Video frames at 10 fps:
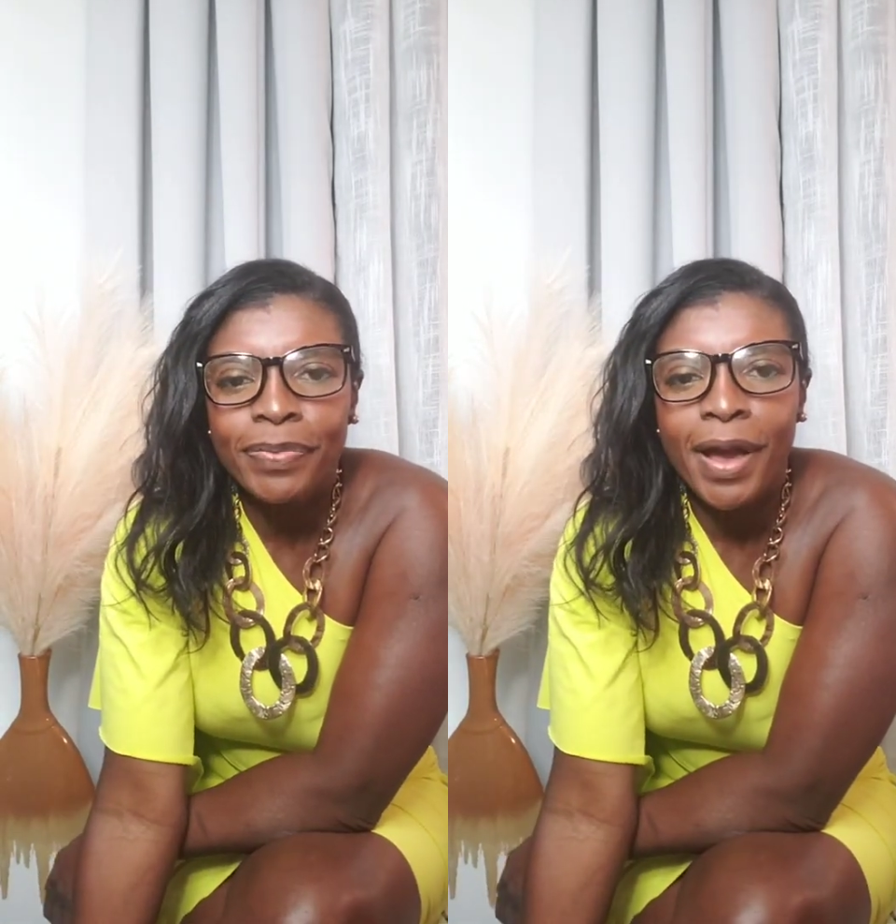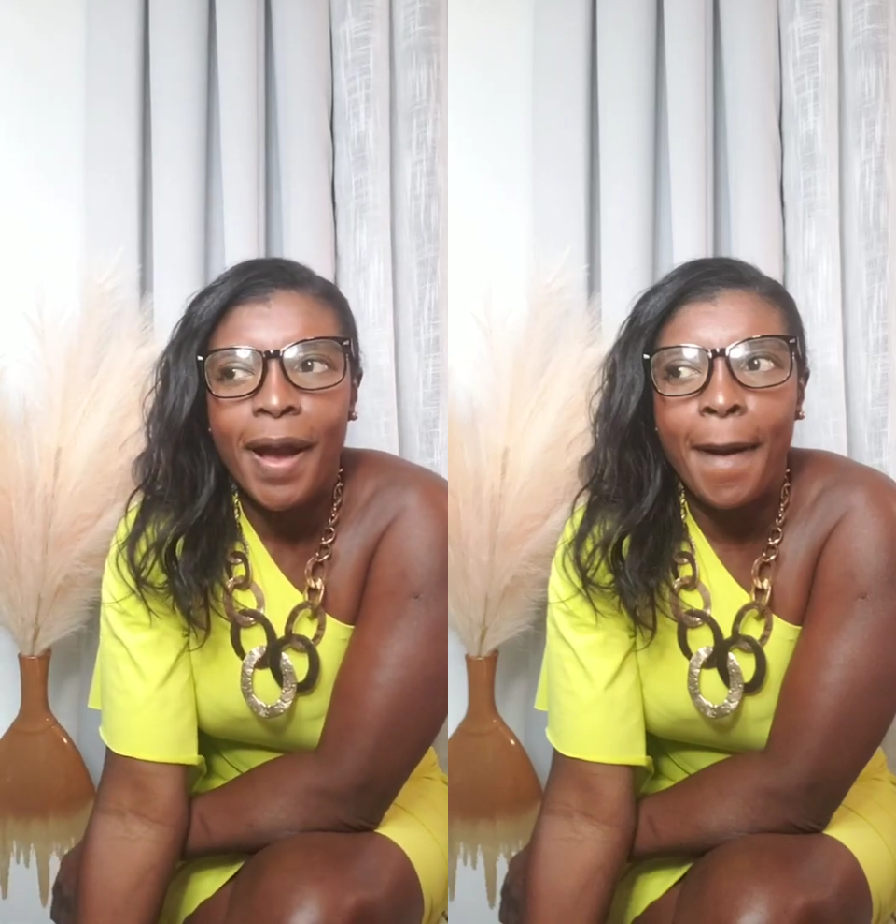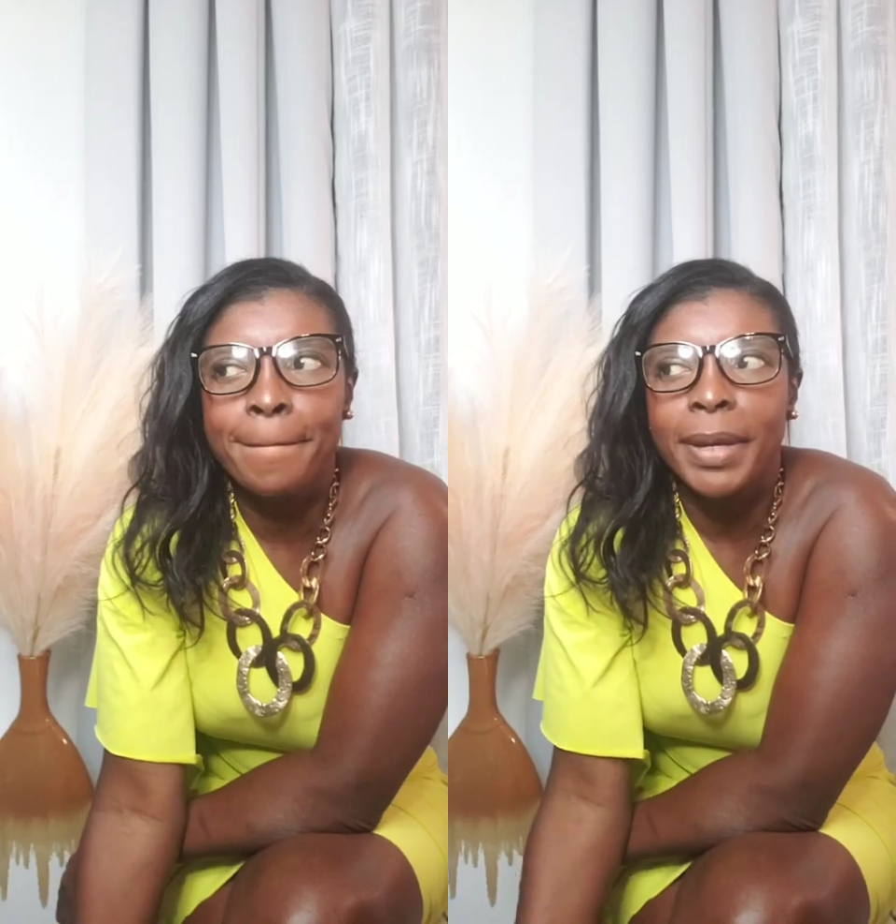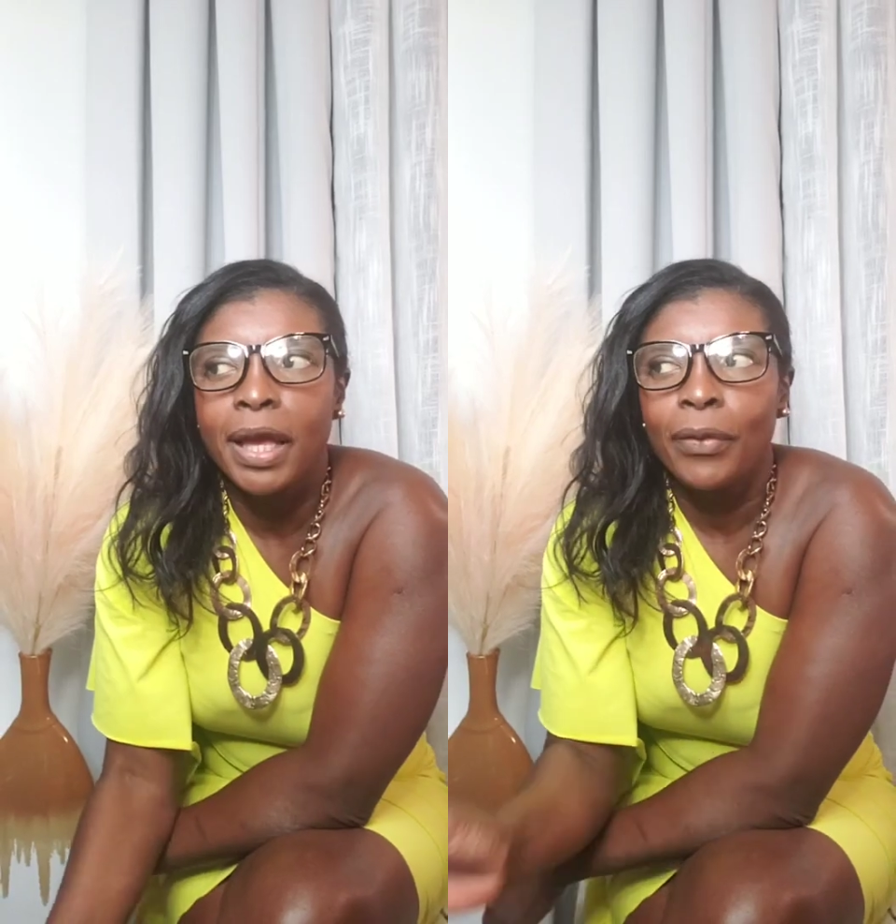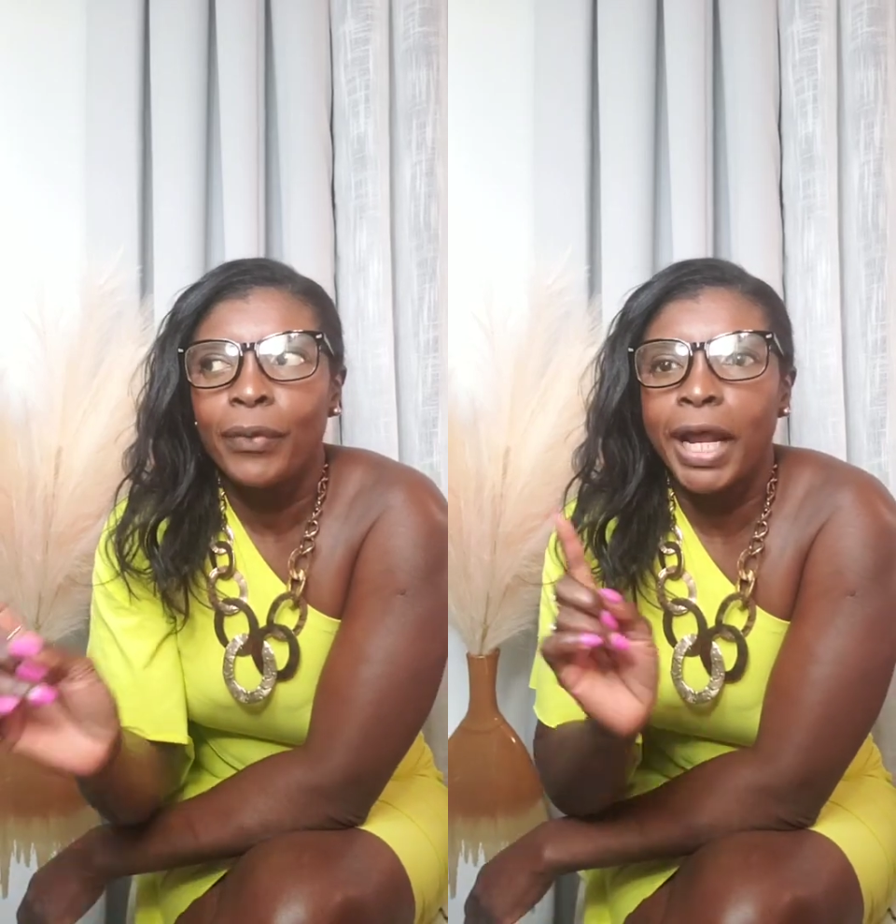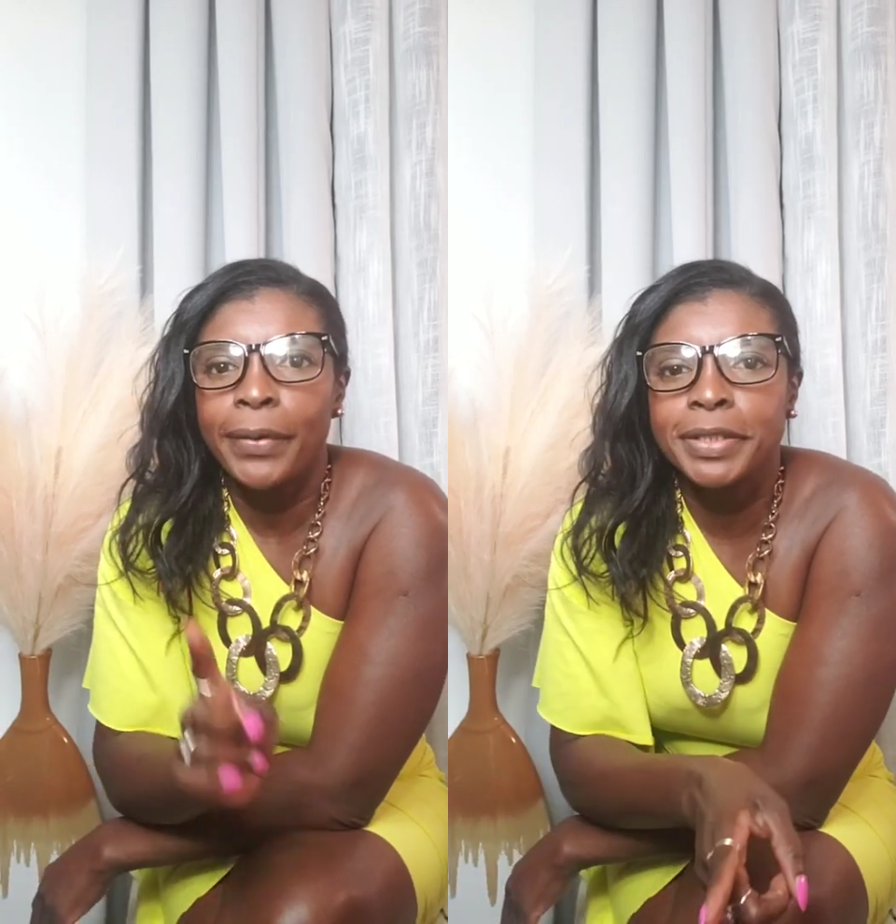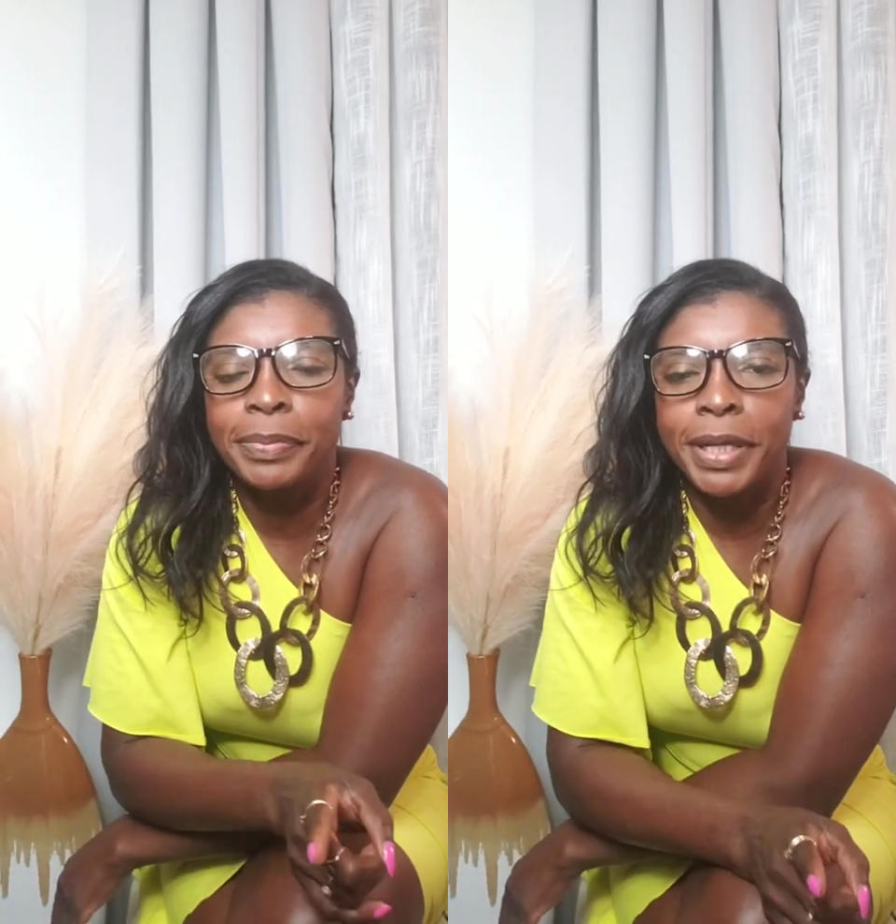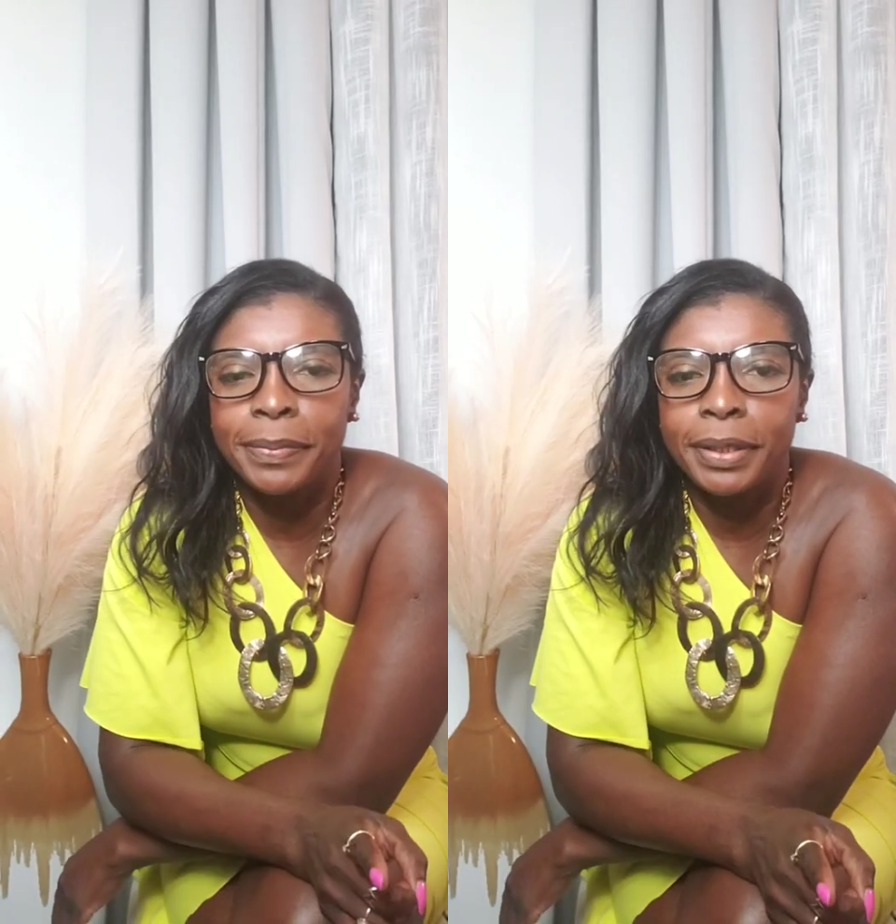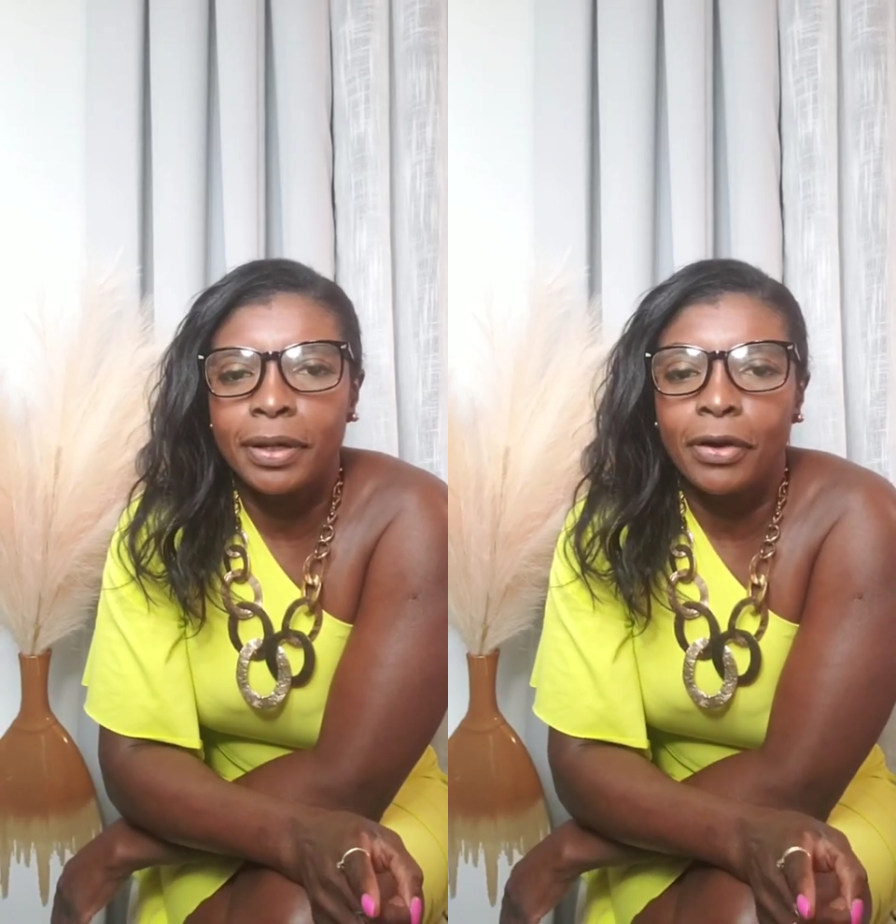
When I was a baby,